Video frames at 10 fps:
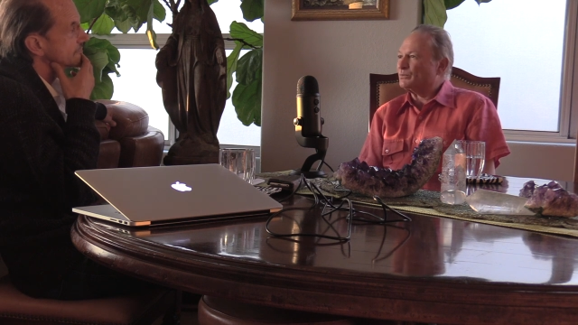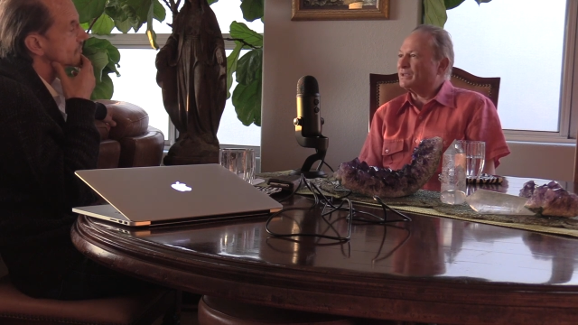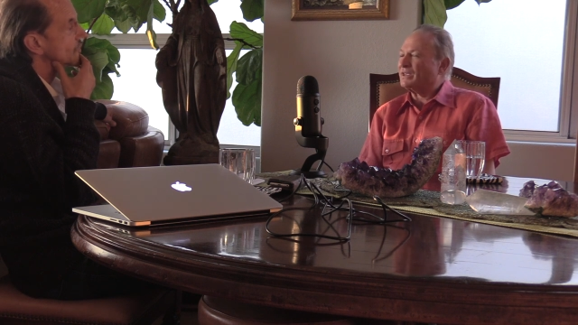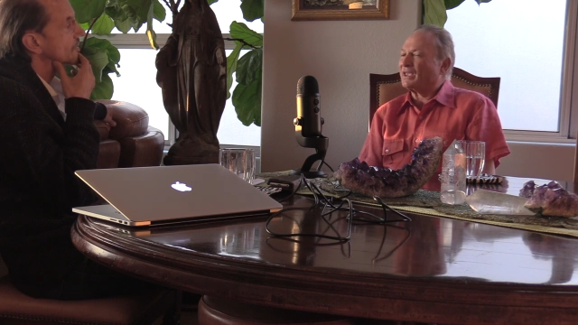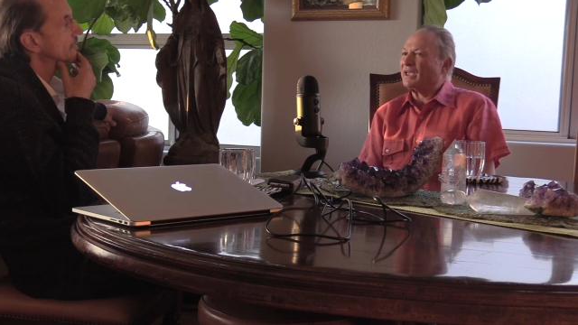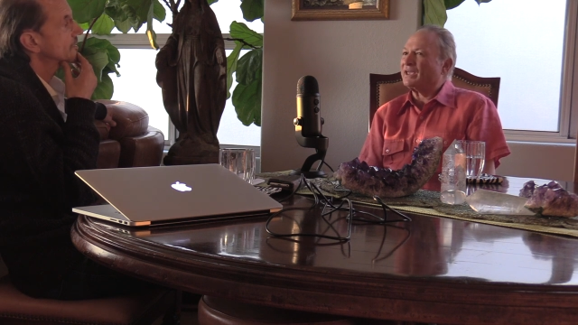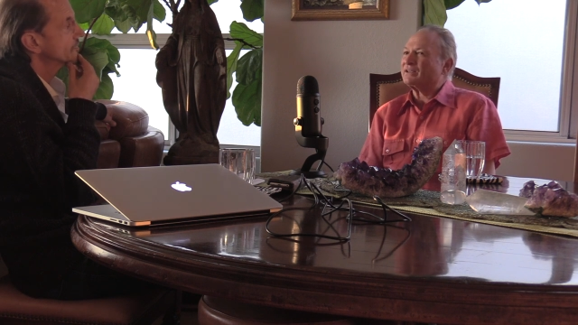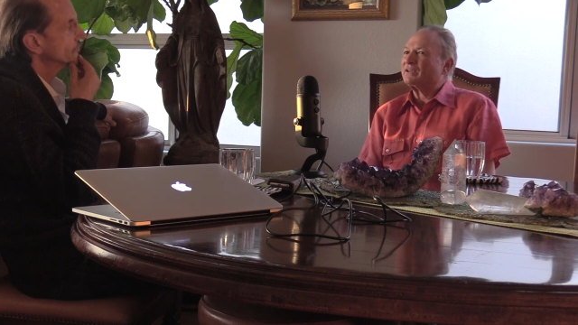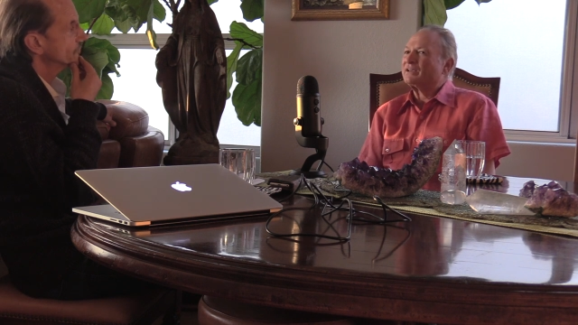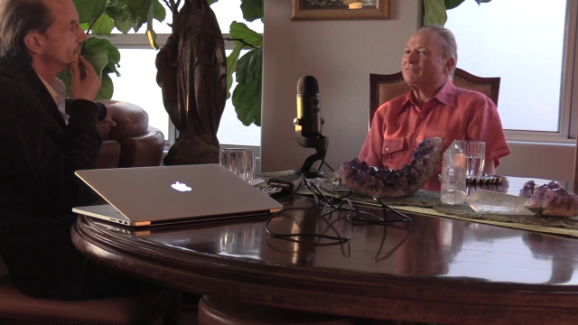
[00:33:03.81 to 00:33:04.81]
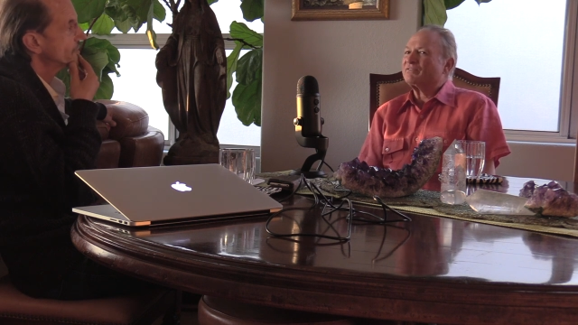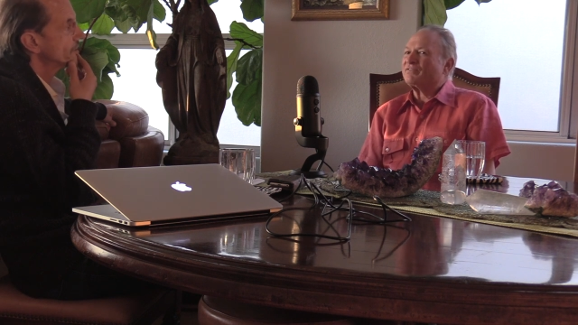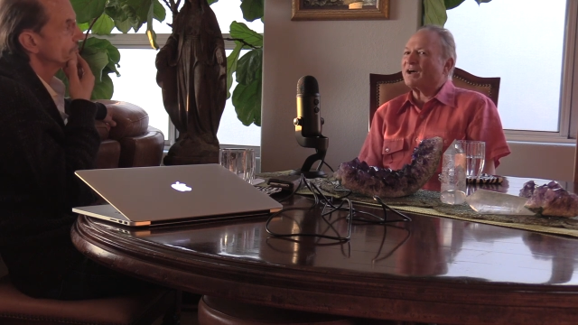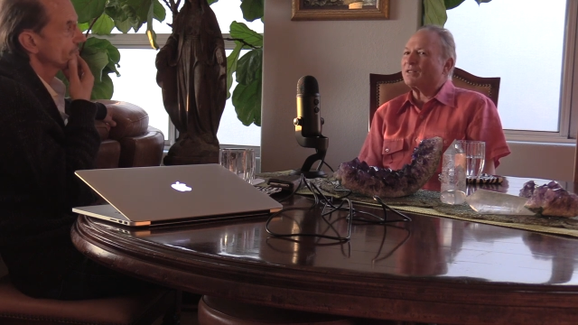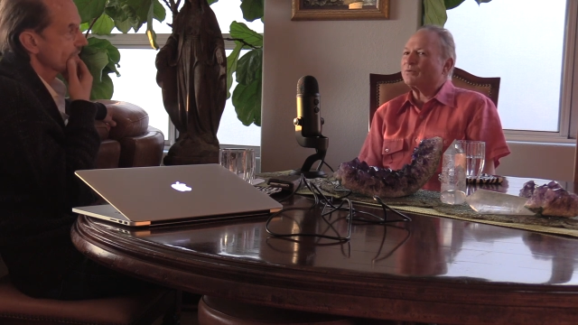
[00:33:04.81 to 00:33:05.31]
Speaker 1: We yeah. can't right.
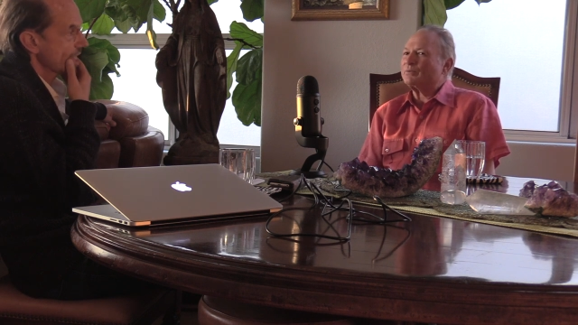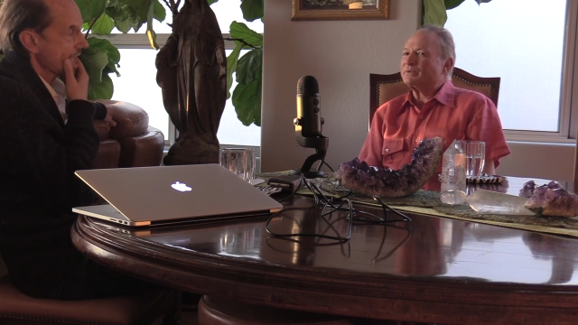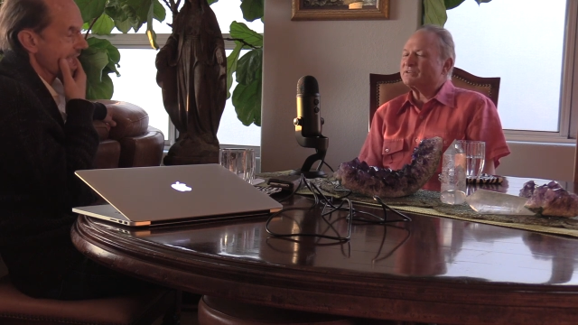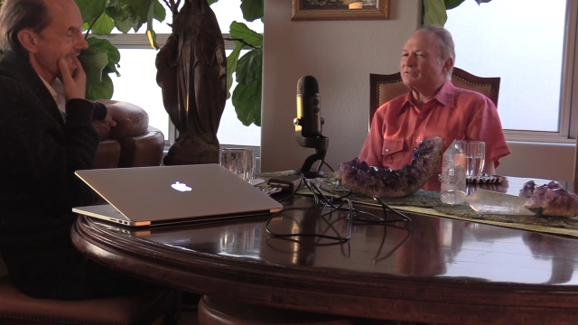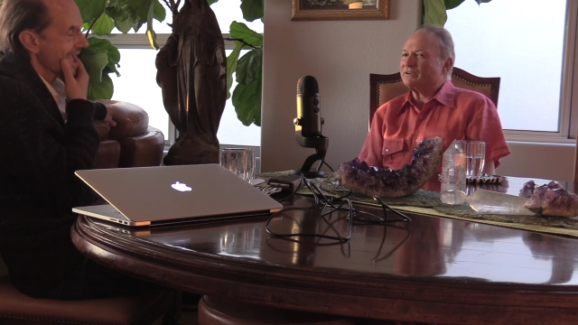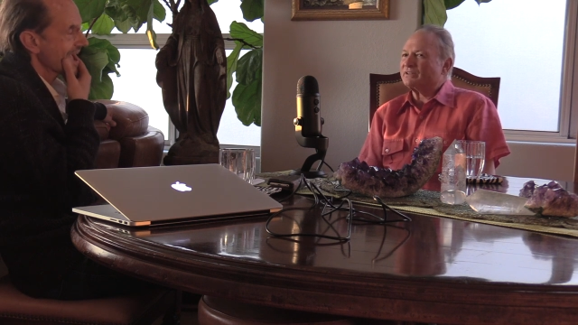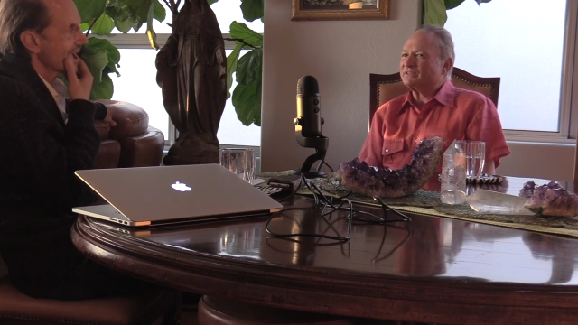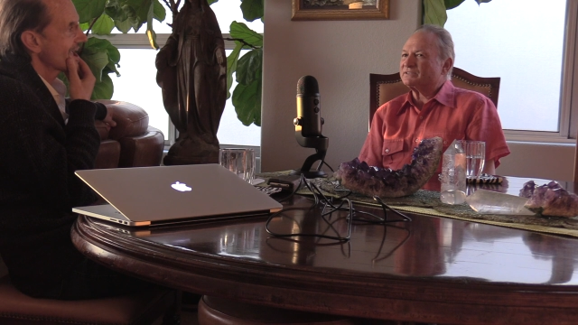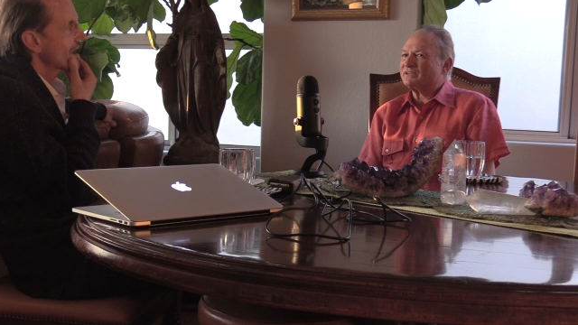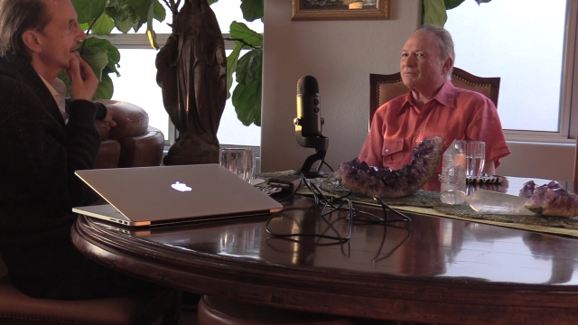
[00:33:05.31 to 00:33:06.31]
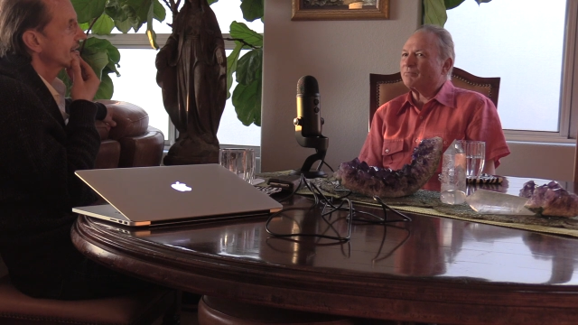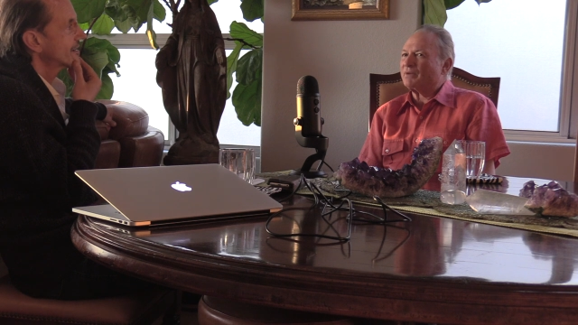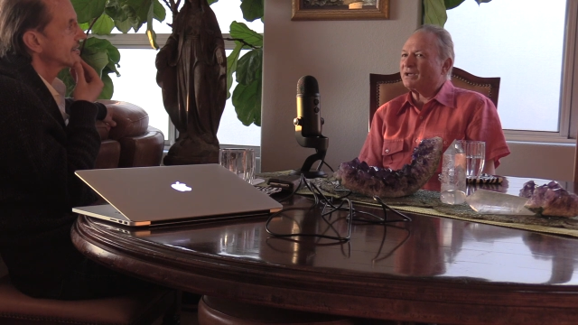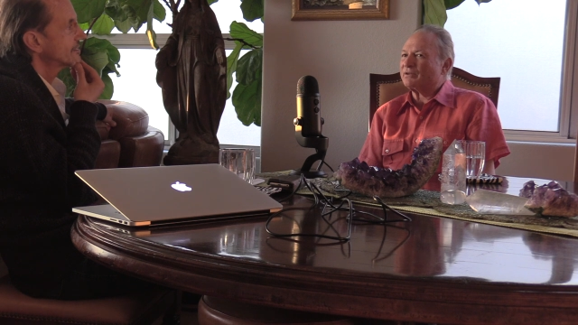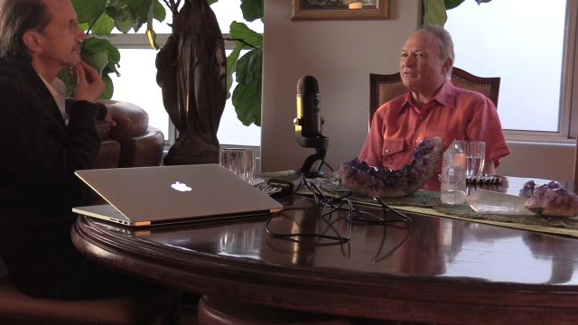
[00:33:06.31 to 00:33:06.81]
follow a materialistic
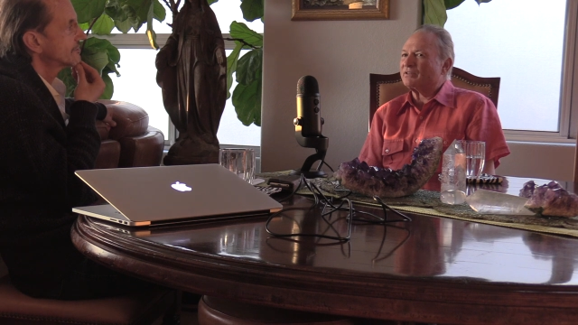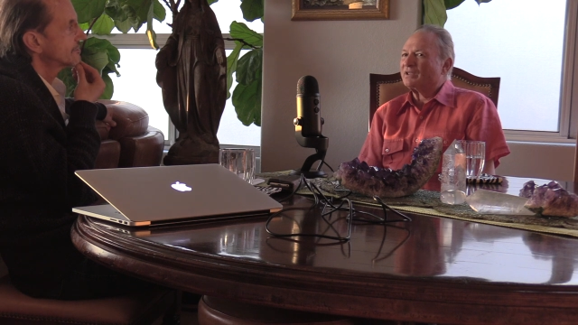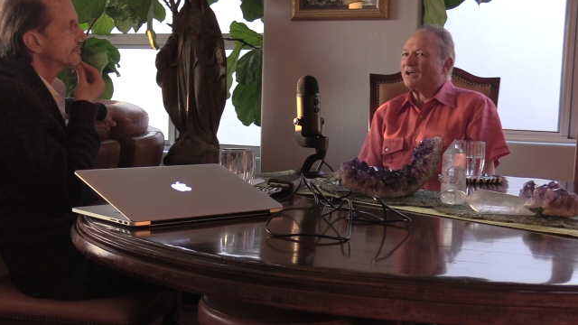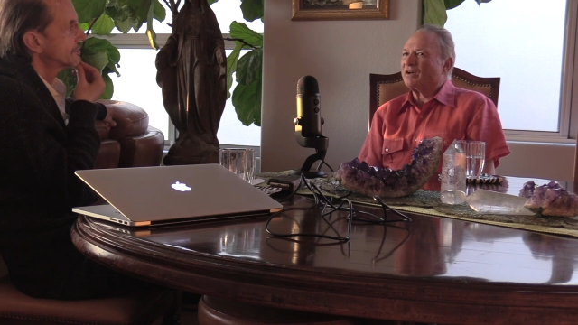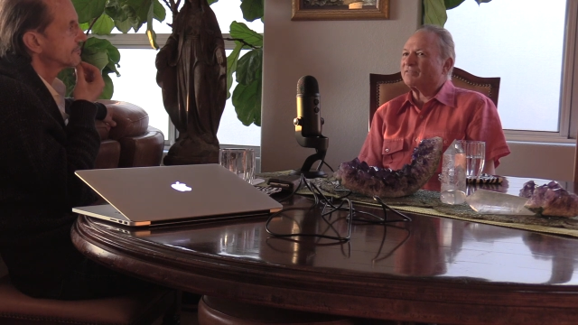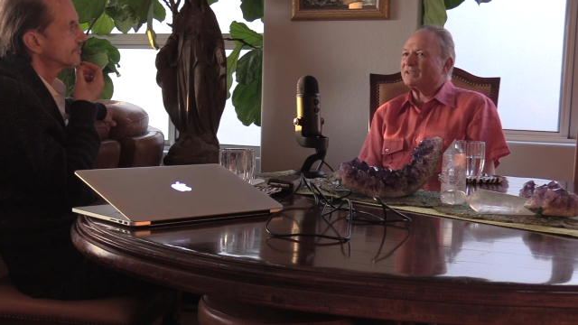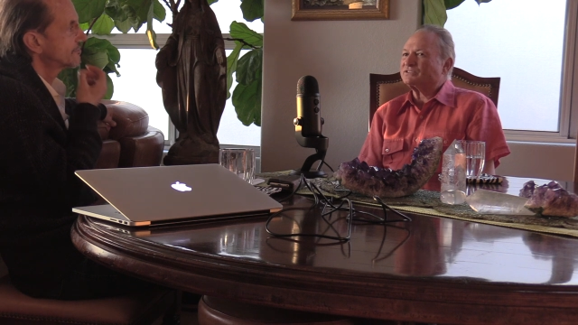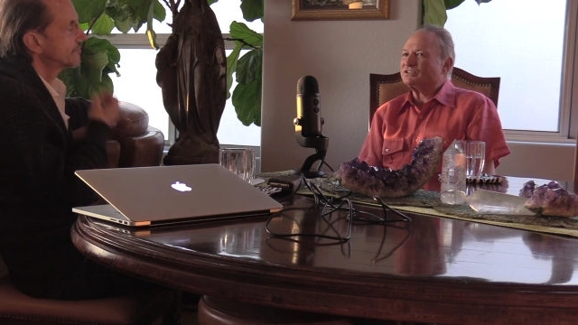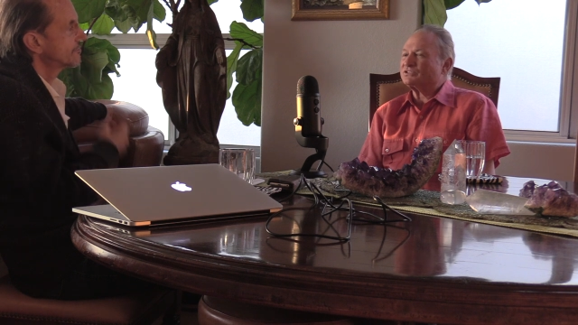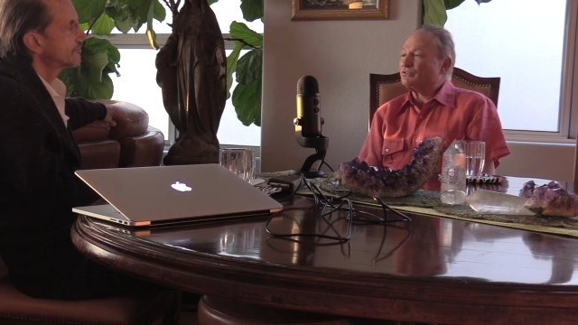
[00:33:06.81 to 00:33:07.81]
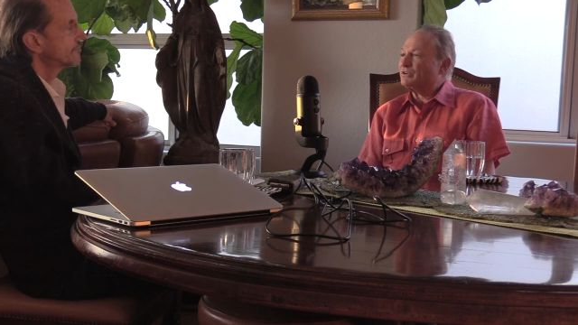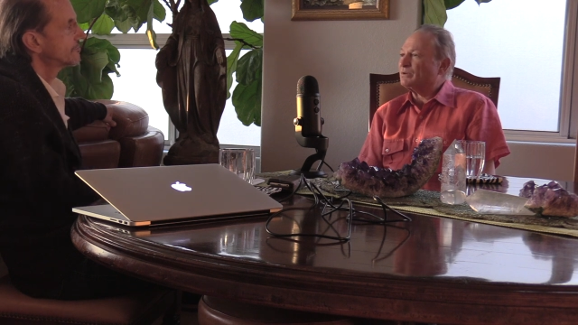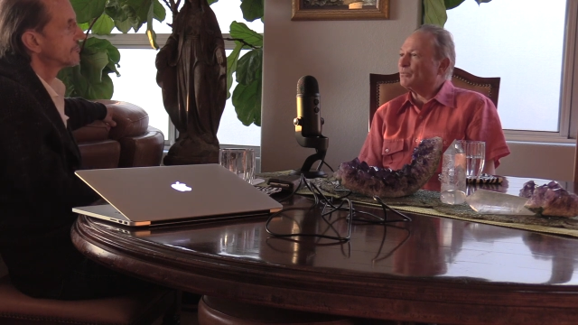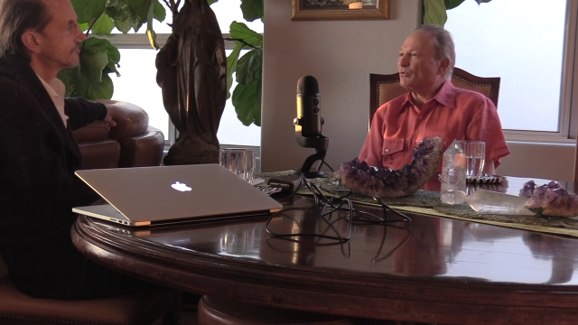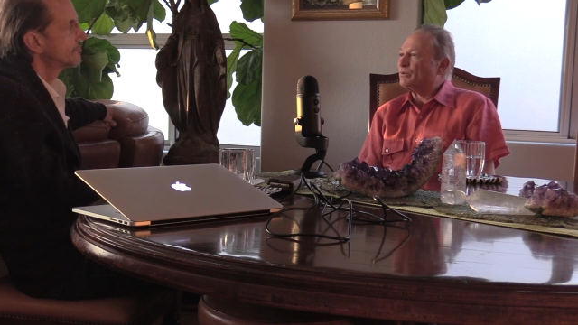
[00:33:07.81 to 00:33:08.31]
model right. of let's just
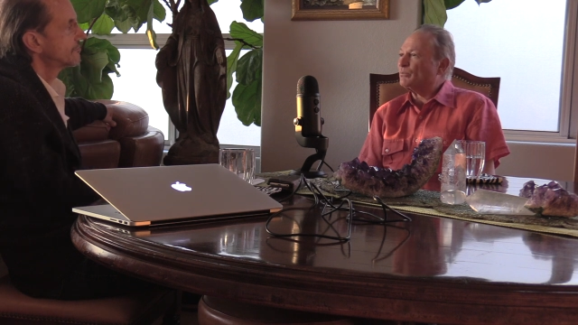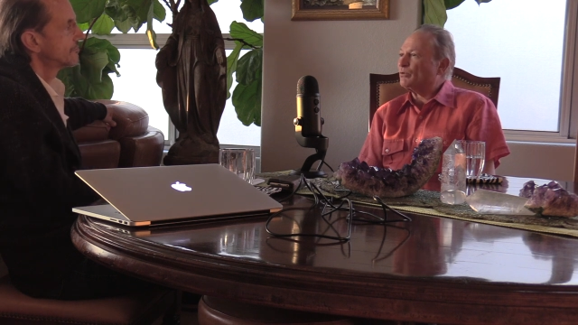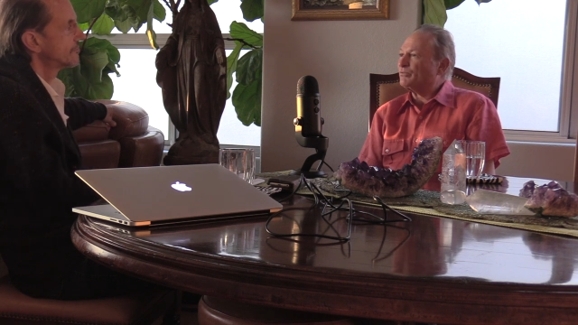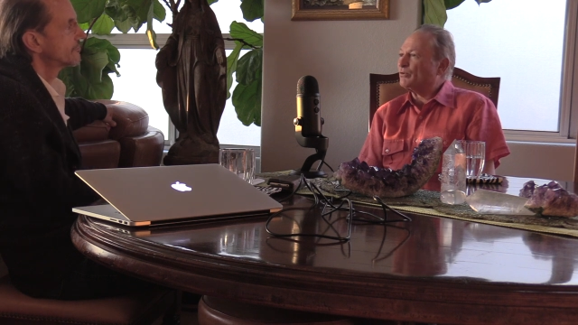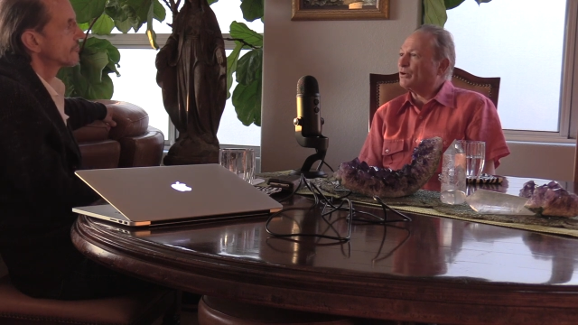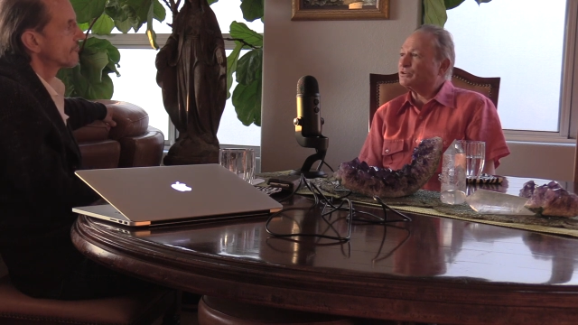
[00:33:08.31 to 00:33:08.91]
create more and more for